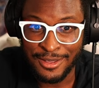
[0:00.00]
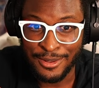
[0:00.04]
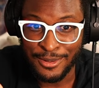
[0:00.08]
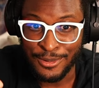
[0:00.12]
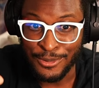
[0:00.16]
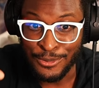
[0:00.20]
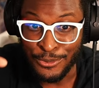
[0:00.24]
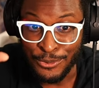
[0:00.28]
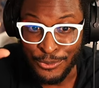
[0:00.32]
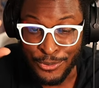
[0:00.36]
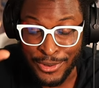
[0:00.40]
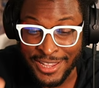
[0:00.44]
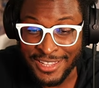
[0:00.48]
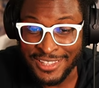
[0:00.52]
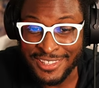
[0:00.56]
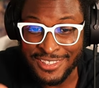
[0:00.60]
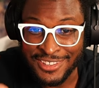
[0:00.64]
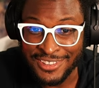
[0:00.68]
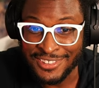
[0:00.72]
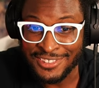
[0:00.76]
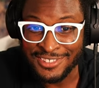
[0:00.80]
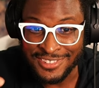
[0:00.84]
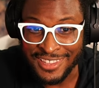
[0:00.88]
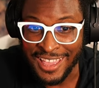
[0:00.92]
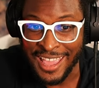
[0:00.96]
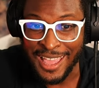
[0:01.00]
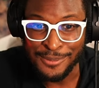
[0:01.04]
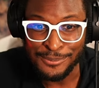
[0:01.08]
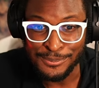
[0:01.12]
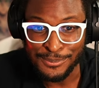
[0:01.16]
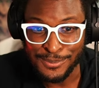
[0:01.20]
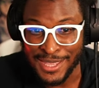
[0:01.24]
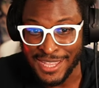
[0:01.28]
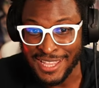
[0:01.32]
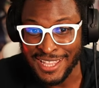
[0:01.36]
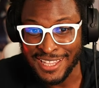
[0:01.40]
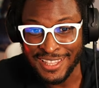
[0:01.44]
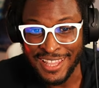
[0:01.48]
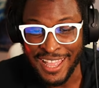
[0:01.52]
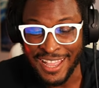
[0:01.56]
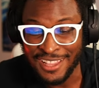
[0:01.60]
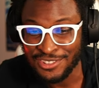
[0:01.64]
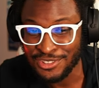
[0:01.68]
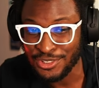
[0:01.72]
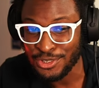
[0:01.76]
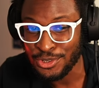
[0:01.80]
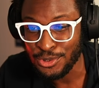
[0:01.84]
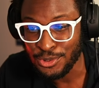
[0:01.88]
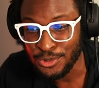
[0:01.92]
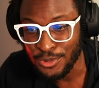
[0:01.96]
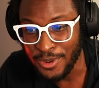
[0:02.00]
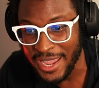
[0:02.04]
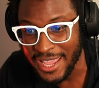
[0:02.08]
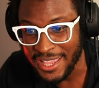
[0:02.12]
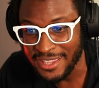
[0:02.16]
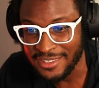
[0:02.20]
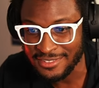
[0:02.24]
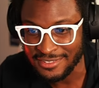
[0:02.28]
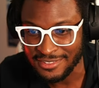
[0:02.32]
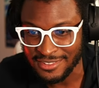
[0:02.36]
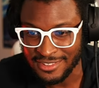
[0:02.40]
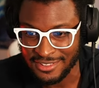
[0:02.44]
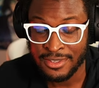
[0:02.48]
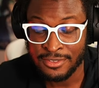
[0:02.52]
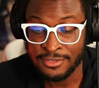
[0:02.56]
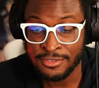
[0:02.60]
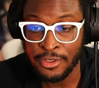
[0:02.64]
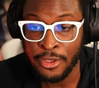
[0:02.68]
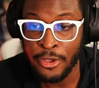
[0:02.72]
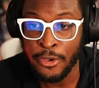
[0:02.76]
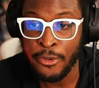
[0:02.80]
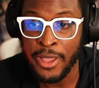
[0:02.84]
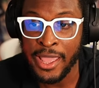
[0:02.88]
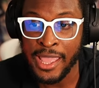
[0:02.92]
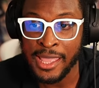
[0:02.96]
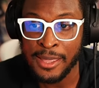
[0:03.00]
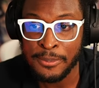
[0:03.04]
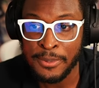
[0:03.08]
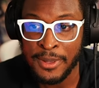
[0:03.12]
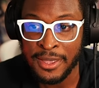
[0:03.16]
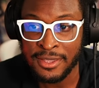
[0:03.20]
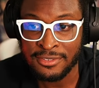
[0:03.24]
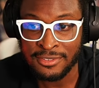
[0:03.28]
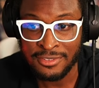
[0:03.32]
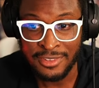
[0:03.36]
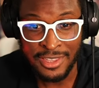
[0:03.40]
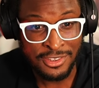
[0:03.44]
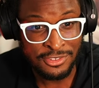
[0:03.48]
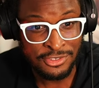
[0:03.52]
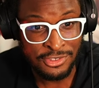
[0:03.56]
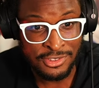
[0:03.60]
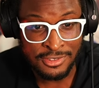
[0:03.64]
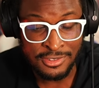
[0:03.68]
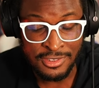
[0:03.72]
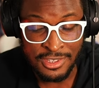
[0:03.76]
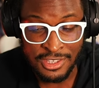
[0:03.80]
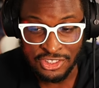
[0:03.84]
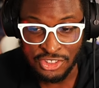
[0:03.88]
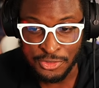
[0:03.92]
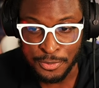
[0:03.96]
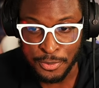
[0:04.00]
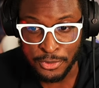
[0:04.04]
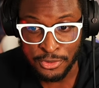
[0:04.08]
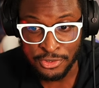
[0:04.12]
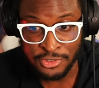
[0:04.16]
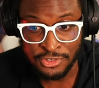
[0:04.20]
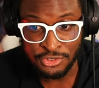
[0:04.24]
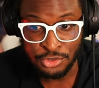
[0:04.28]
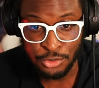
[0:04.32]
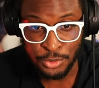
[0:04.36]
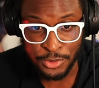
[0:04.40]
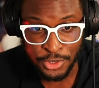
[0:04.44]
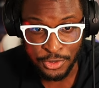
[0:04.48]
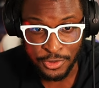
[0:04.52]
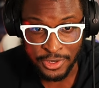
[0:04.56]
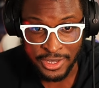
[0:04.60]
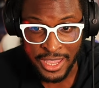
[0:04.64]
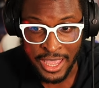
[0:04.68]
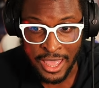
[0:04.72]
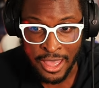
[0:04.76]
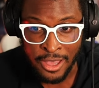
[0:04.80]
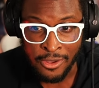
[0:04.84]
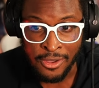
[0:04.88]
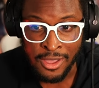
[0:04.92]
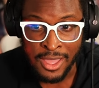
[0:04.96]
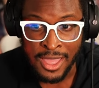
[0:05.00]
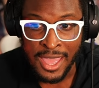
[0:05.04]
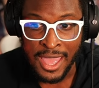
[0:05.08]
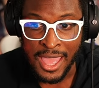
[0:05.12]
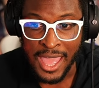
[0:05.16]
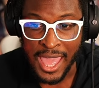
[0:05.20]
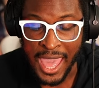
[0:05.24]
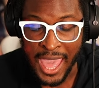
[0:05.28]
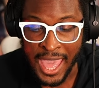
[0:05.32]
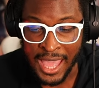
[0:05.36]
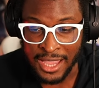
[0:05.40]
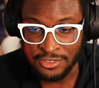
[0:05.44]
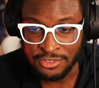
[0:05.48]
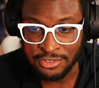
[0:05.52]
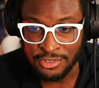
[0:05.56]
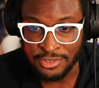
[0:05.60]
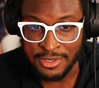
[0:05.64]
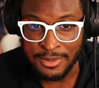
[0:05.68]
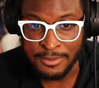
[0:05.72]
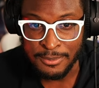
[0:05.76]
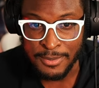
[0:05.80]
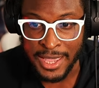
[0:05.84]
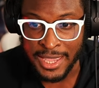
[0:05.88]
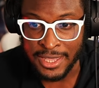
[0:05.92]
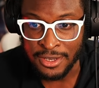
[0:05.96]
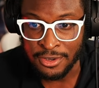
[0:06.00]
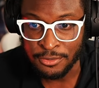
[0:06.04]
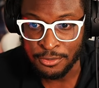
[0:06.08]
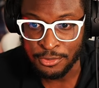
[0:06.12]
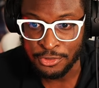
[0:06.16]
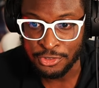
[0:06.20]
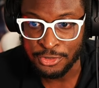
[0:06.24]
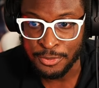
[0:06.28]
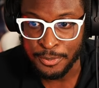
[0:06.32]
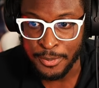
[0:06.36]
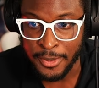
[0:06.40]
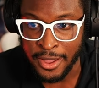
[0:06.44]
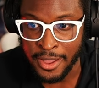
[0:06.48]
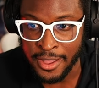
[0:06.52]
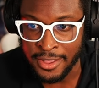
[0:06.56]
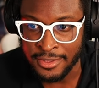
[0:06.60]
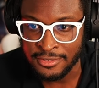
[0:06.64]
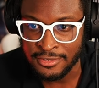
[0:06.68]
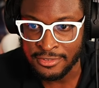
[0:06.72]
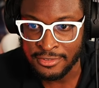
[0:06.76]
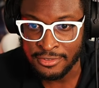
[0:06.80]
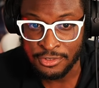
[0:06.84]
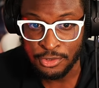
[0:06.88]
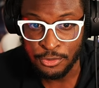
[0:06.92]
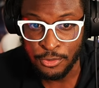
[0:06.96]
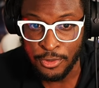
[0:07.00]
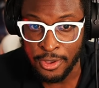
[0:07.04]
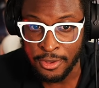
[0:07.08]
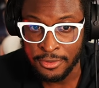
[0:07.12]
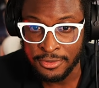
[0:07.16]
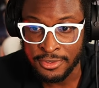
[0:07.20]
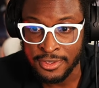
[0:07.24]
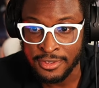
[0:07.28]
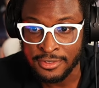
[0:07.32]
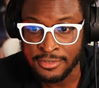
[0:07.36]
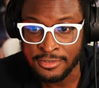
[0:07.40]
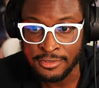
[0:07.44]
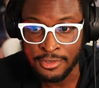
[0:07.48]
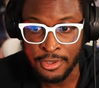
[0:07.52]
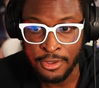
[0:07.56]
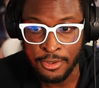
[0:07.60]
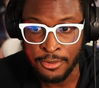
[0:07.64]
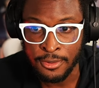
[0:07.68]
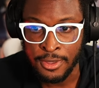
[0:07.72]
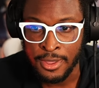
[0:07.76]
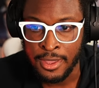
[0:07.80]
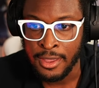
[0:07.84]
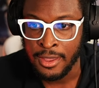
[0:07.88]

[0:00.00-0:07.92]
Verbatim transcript: What does that mean? That's crazy. So Apex Legends Esports Twitter account actually made a response to all this. So